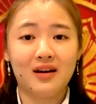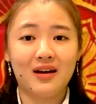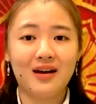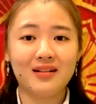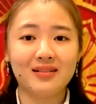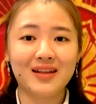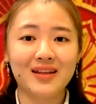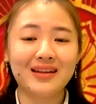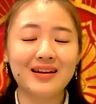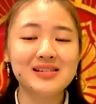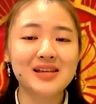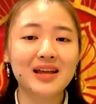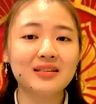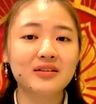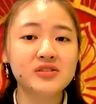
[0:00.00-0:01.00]
And it is
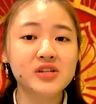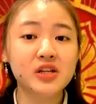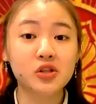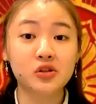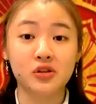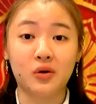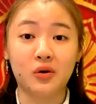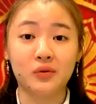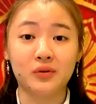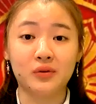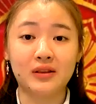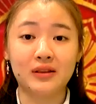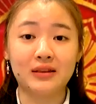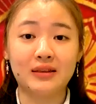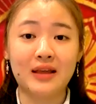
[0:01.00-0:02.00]
interesting to note
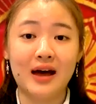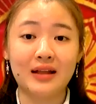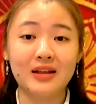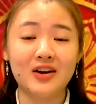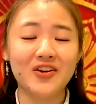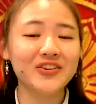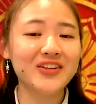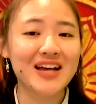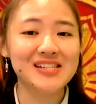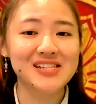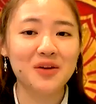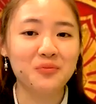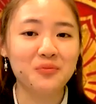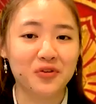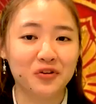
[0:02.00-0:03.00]
that Earth has
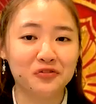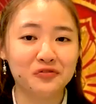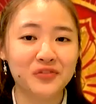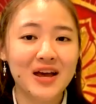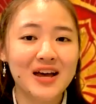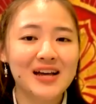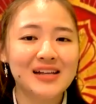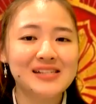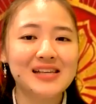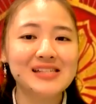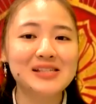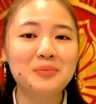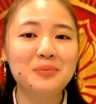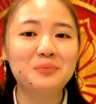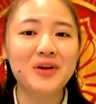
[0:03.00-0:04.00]
improved since
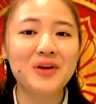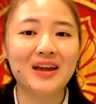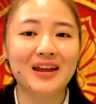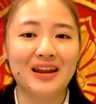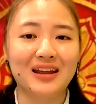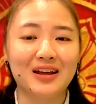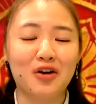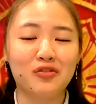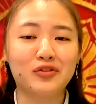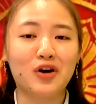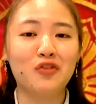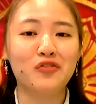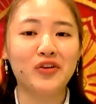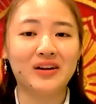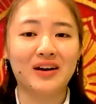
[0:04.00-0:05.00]
the beginning of
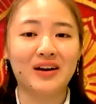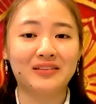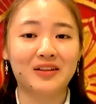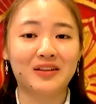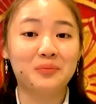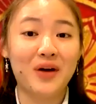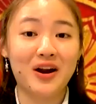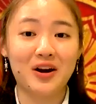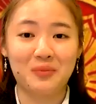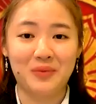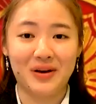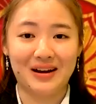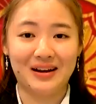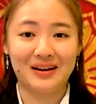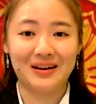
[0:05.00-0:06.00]
COVID-19
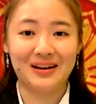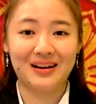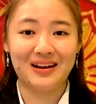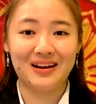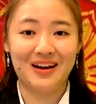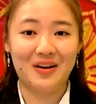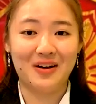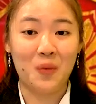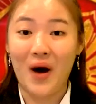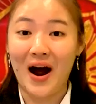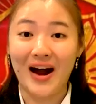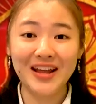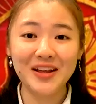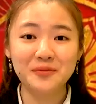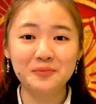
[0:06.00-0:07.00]
pandemic.
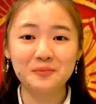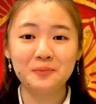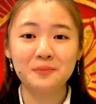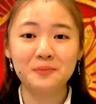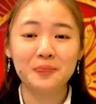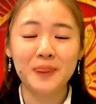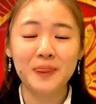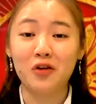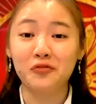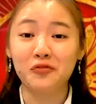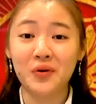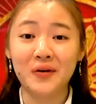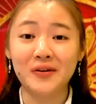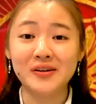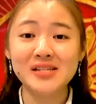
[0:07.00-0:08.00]
Why? Of
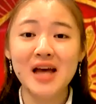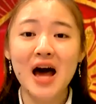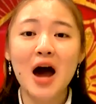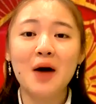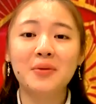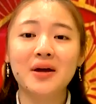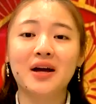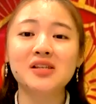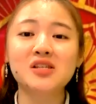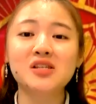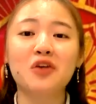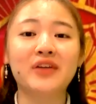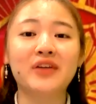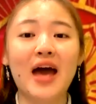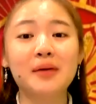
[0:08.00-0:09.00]
course, because
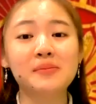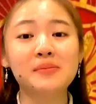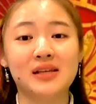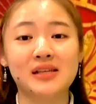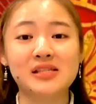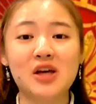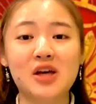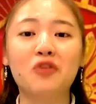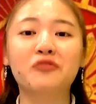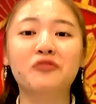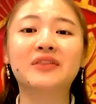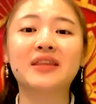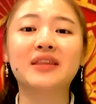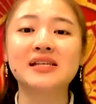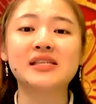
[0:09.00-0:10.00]
of the absence of
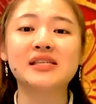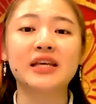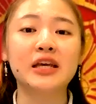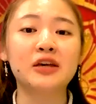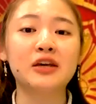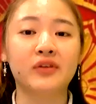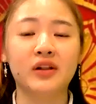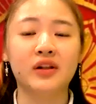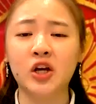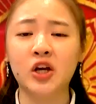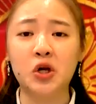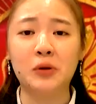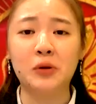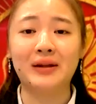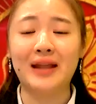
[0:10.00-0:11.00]
these evil
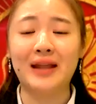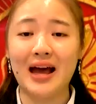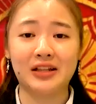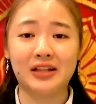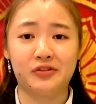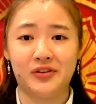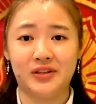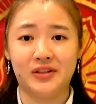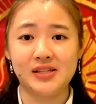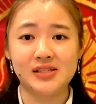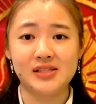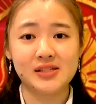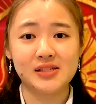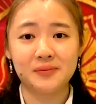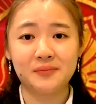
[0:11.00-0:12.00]
human activities.
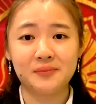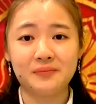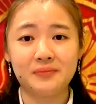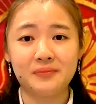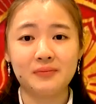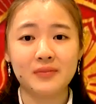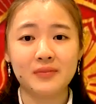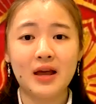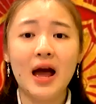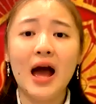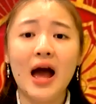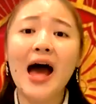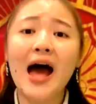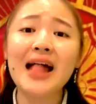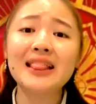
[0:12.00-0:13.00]

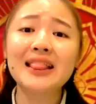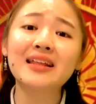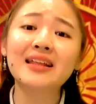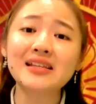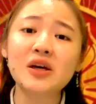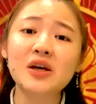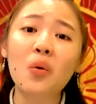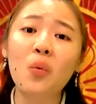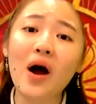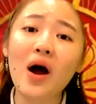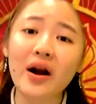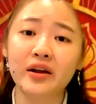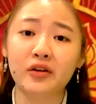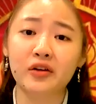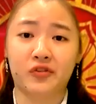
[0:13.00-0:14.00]
And this is a
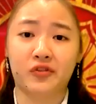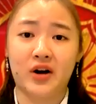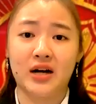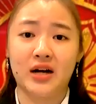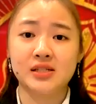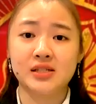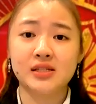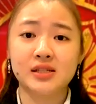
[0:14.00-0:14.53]
warning for us.